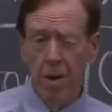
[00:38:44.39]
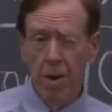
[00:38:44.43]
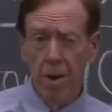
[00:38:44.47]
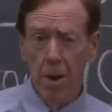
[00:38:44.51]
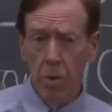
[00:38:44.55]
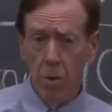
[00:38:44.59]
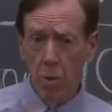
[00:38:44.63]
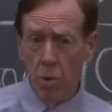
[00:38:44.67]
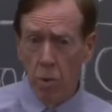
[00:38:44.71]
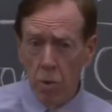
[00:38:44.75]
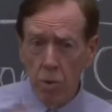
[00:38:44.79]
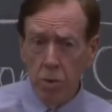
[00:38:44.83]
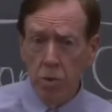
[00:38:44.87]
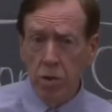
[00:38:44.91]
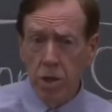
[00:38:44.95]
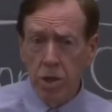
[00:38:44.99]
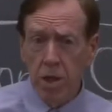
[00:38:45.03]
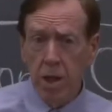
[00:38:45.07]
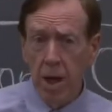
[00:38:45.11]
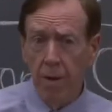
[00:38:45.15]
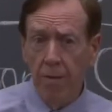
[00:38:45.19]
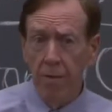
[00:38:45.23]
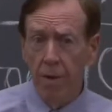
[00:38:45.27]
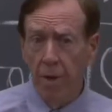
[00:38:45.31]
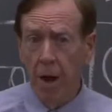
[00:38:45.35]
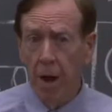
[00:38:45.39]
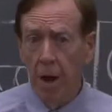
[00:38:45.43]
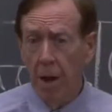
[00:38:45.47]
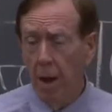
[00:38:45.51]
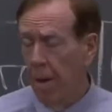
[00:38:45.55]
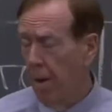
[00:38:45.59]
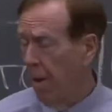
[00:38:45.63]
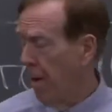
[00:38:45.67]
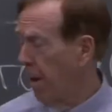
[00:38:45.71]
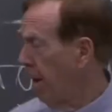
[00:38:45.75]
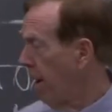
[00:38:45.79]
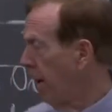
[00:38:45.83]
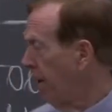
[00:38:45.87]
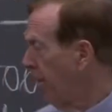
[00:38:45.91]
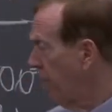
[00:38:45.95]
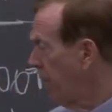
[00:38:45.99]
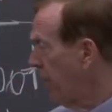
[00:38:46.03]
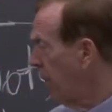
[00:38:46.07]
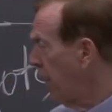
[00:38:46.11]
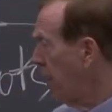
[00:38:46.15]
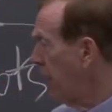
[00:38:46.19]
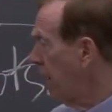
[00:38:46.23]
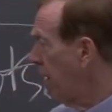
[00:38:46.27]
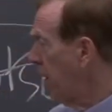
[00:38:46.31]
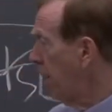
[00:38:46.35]
the roots of
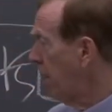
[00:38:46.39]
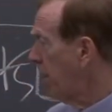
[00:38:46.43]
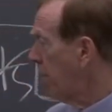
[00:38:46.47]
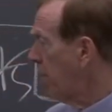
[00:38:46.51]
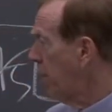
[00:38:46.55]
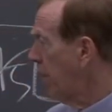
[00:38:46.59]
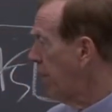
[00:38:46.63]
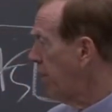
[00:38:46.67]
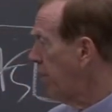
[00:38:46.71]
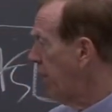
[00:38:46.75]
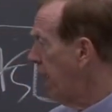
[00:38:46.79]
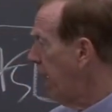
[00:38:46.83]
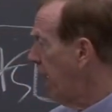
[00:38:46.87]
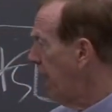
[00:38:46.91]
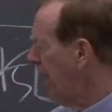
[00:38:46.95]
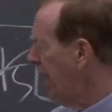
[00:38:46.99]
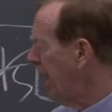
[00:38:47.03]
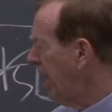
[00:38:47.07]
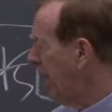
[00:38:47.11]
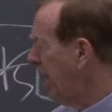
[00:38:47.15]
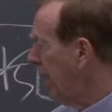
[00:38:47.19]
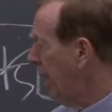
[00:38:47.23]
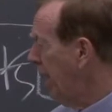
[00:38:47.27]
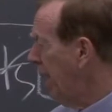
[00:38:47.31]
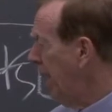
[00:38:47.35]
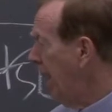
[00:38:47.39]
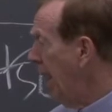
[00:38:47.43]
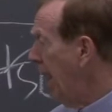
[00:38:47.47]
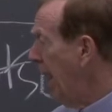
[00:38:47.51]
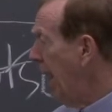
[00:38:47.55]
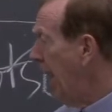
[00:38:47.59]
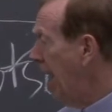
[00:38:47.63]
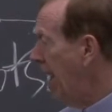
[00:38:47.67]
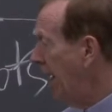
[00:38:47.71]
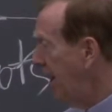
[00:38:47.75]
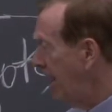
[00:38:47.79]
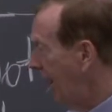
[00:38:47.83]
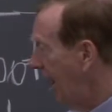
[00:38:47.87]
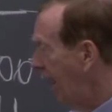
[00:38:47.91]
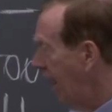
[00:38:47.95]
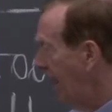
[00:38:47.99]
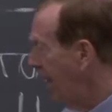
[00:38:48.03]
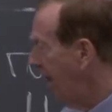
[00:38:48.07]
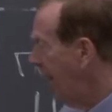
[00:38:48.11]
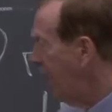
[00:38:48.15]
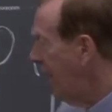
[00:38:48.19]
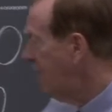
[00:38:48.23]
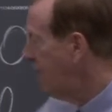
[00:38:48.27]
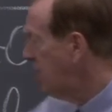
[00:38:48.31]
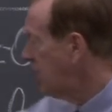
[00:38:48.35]
the quadratic, and
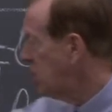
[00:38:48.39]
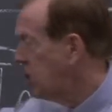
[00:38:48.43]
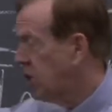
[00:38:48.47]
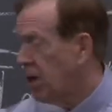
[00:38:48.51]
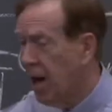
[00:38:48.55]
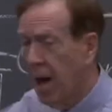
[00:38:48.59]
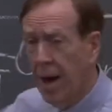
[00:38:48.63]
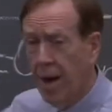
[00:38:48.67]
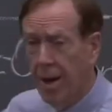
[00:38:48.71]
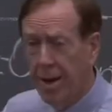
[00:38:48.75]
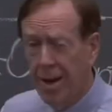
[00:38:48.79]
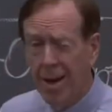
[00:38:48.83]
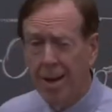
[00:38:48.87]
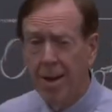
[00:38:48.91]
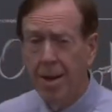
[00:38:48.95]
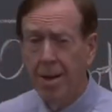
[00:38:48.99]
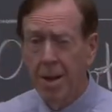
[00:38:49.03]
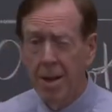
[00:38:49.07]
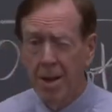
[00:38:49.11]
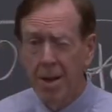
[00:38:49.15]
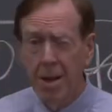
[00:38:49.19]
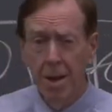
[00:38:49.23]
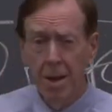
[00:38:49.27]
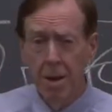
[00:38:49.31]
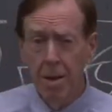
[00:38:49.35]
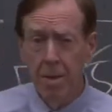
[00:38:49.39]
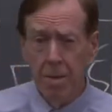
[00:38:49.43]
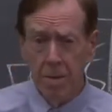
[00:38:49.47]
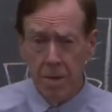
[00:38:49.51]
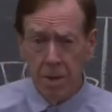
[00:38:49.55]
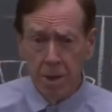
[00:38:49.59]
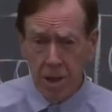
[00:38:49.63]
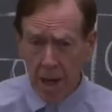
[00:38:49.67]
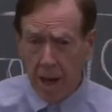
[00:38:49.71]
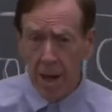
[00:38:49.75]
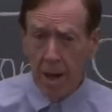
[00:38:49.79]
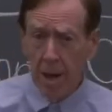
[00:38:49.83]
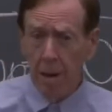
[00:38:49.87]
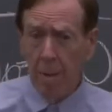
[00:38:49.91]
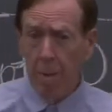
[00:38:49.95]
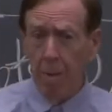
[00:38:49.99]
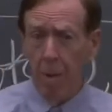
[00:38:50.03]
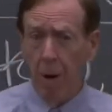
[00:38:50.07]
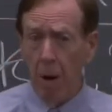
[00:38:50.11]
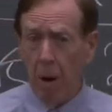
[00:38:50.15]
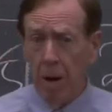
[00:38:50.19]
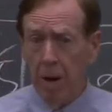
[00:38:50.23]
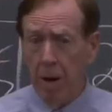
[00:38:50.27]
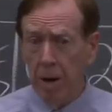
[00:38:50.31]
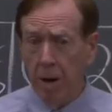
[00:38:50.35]
I'll have a shot in the second
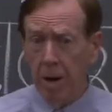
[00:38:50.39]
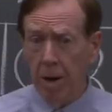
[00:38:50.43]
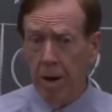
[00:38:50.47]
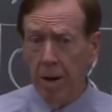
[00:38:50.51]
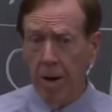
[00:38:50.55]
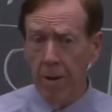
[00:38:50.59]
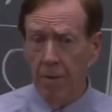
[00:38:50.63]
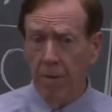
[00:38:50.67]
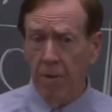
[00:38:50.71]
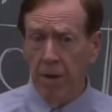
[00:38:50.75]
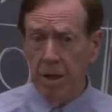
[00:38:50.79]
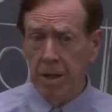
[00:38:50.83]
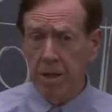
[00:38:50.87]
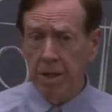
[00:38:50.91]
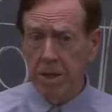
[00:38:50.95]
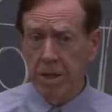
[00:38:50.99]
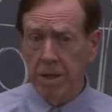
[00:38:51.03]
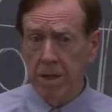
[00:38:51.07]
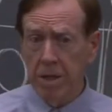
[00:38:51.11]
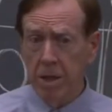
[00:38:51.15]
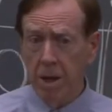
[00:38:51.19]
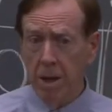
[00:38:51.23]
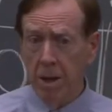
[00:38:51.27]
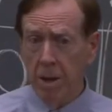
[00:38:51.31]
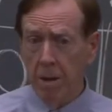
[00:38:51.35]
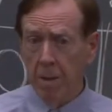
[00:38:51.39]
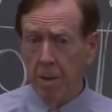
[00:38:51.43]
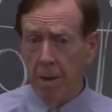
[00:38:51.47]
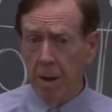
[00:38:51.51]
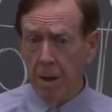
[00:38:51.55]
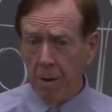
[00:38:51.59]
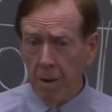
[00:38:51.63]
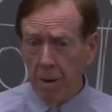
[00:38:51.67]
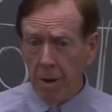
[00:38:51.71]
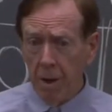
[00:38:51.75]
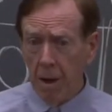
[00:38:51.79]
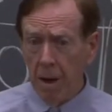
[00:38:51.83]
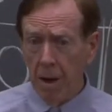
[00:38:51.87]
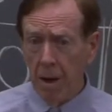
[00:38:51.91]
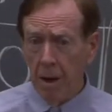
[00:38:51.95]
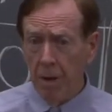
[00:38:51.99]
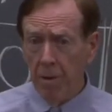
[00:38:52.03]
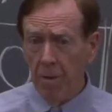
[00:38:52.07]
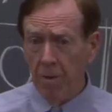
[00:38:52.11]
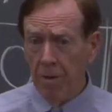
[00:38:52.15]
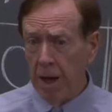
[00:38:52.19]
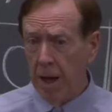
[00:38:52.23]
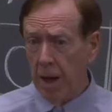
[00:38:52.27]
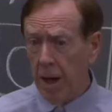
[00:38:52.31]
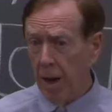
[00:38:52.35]
part of this
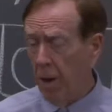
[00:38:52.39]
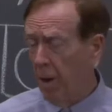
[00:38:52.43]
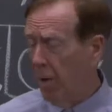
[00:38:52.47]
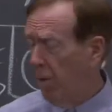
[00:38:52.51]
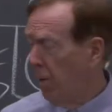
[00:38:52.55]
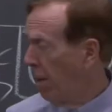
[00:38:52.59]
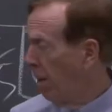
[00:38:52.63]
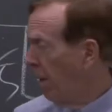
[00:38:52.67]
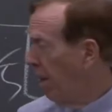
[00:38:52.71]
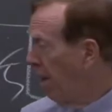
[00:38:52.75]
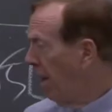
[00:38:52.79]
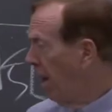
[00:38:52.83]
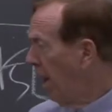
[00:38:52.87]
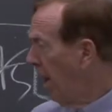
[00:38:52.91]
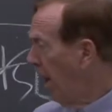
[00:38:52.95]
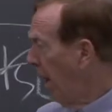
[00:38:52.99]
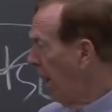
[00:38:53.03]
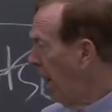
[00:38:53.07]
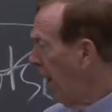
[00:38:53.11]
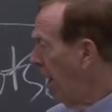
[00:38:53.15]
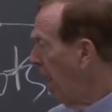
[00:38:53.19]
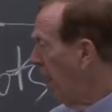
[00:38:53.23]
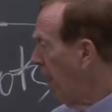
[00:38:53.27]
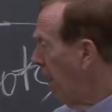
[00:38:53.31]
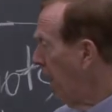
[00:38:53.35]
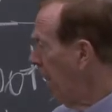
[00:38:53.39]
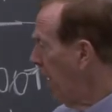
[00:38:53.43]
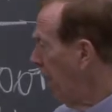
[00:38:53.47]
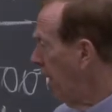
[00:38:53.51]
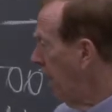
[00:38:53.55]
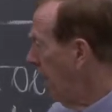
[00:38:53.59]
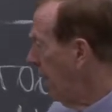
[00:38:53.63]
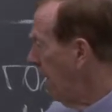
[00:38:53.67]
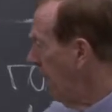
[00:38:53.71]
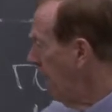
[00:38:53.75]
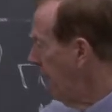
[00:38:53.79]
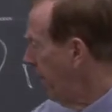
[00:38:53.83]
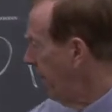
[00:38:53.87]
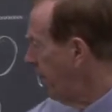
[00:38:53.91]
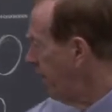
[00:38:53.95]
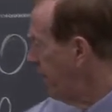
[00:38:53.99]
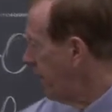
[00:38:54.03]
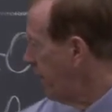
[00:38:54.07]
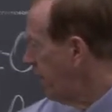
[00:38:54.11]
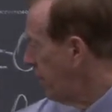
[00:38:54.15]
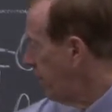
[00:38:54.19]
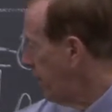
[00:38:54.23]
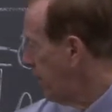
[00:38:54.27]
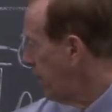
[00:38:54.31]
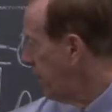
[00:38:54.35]
video
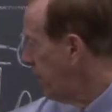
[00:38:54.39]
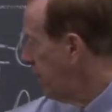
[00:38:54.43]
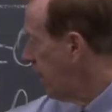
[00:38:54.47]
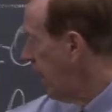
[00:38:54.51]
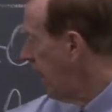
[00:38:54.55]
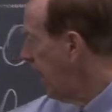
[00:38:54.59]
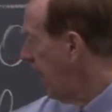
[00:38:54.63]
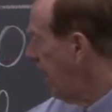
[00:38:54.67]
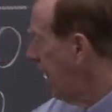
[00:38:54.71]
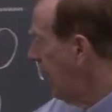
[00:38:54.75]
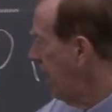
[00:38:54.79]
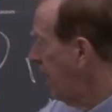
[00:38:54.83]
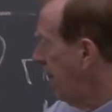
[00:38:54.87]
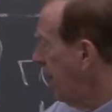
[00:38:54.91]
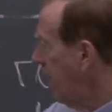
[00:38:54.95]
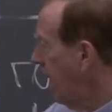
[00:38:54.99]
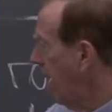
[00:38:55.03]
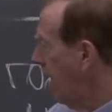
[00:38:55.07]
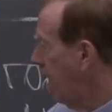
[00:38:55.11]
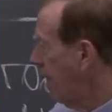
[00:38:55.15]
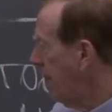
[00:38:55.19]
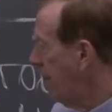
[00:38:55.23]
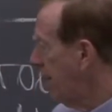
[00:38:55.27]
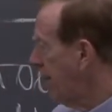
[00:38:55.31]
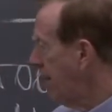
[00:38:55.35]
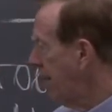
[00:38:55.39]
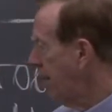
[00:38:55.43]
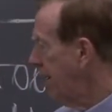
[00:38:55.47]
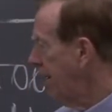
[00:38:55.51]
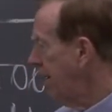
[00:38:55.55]
of taking that